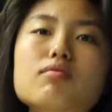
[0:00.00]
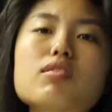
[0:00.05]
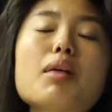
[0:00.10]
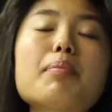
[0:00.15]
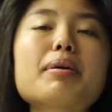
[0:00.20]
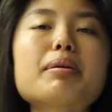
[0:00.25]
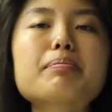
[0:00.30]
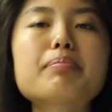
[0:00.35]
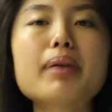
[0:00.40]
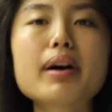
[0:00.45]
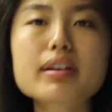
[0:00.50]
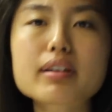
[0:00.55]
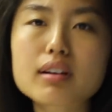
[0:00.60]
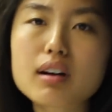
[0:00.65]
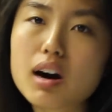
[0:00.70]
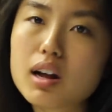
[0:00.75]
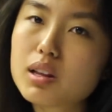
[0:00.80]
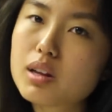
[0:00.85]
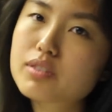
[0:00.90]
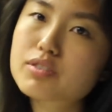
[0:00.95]
Rubbing butter
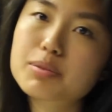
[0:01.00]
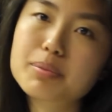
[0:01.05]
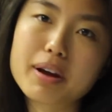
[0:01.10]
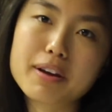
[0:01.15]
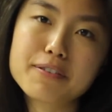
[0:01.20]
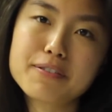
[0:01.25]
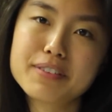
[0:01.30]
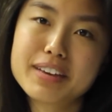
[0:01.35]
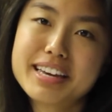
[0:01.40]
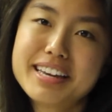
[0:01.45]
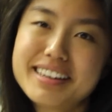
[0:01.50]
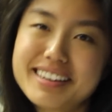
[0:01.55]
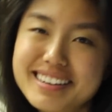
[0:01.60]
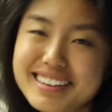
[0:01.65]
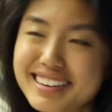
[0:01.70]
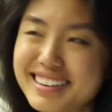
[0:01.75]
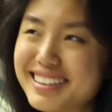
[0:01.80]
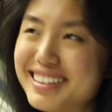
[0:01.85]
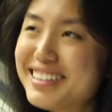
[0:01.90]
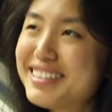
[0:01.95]
all over my feet.
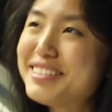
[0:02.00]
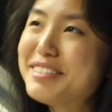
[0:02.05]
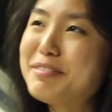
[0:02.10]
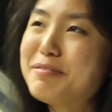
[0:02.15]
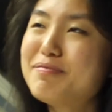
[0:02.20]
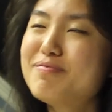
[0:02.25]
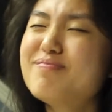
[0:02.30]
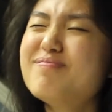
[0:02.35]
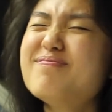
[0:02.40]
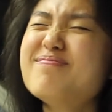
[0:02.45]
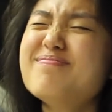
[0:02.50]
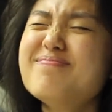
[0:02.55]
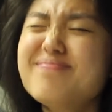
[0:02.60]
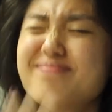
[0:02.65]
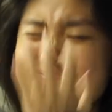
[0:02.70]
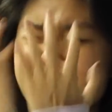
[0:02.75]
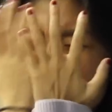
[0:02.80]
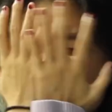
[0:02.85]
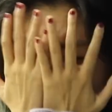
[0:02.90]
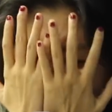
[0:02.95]

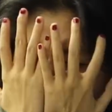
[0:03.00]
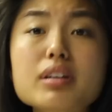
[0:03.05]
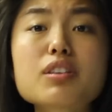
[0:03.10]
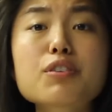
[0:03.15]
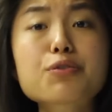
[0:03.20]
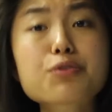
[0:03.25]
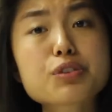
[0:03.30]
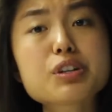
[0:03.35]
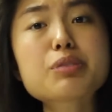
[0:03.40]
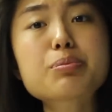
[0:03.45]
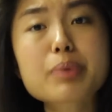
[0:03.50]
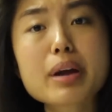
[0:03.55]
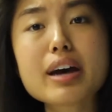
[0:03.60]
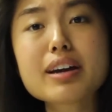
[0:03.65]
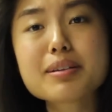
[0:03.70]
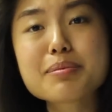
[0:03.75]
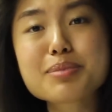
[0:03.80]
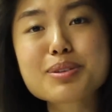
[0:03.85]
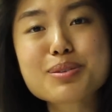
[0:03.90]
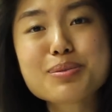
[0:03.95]
Putting the free
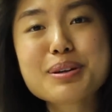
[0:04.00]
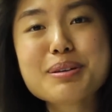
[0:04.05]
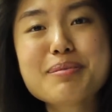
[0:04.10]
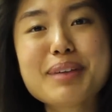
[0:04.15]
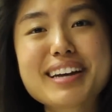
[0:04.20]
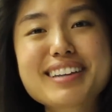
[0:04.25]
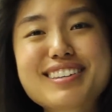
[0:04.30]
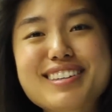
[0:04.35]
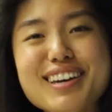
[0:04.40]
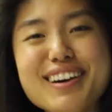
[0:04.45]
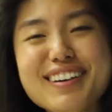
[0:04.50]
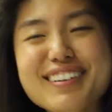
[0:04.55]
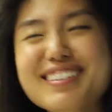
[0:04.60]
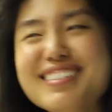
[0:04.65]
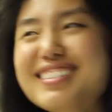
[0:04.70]
bread in between my toes.